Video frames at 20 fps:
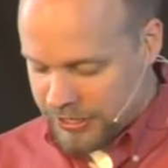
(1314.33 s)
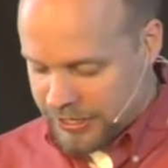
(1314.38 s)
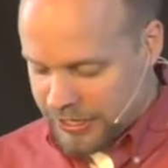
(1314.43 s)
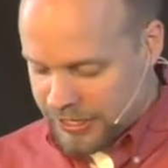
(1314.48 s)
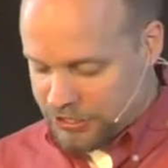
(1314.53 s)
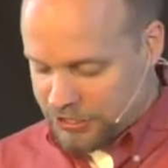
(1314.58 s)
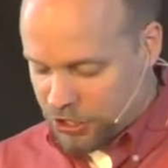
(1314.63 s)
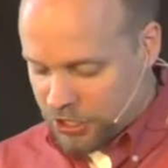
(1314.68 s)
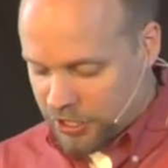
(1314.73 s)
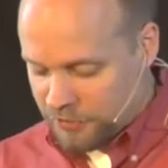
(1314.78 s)

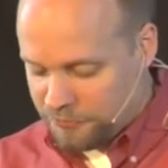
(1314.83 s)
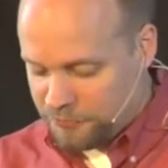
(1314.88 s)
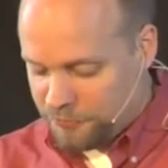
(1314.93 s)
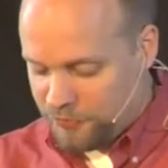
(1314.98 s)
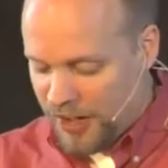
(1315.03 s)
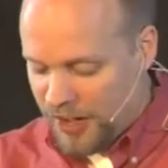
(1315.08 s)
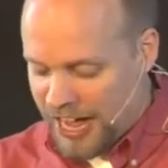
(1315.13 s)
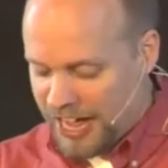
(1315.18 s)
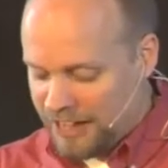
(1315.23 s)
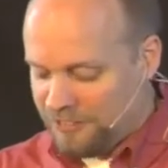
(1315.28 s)
It took a
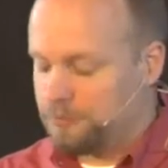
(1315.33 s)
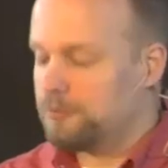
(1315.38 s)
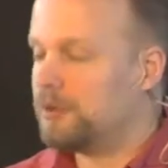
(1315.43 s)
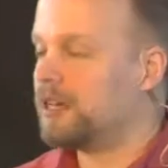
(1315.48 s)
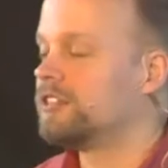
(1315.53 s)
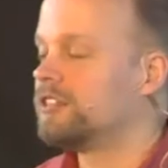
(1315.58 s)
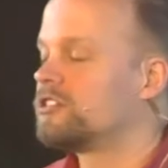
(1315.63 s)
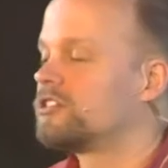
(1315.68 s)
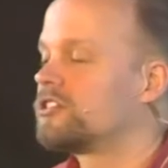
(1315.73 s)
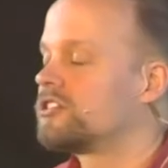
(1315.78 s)

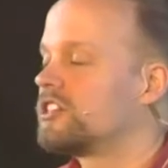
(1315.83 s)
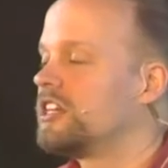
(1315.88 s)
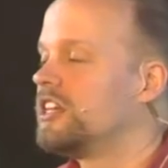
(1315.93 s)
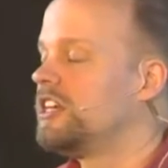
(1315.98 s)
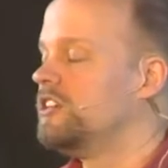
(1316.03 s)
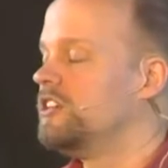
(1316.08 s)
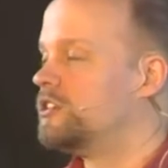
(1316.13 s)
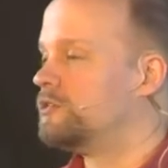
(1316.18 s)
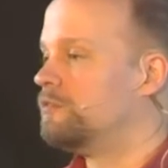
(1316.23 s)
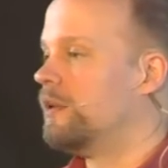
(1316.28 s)
5-month
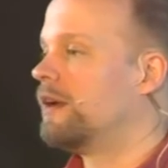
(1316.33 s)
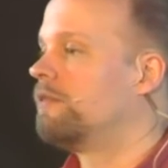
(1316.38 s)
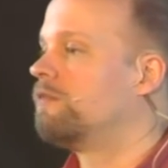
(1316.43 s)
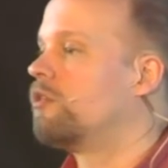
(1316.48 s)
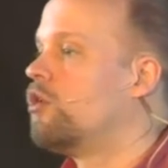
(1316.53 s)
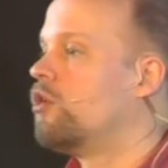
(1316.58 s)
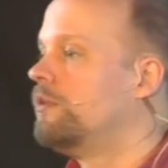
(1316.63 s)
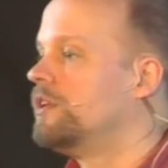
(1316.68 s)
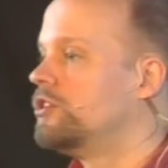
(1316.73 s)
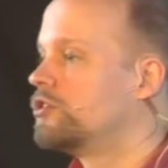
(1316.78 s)
siege by
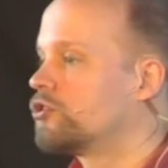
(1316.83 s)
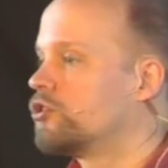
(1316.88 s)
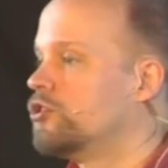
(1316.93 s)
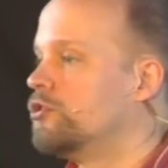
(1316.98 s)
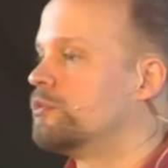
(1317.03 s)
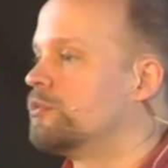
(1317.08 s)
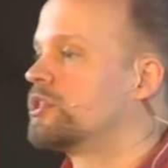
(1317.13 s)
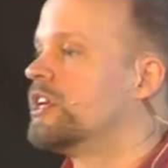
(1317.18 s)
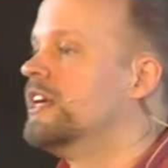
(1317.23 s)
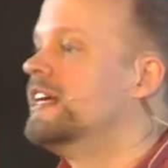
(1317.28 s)
Roman
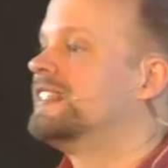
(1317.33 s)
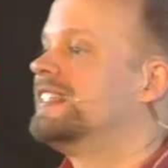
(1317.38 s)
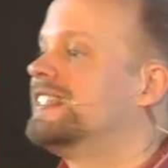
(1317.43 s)
troops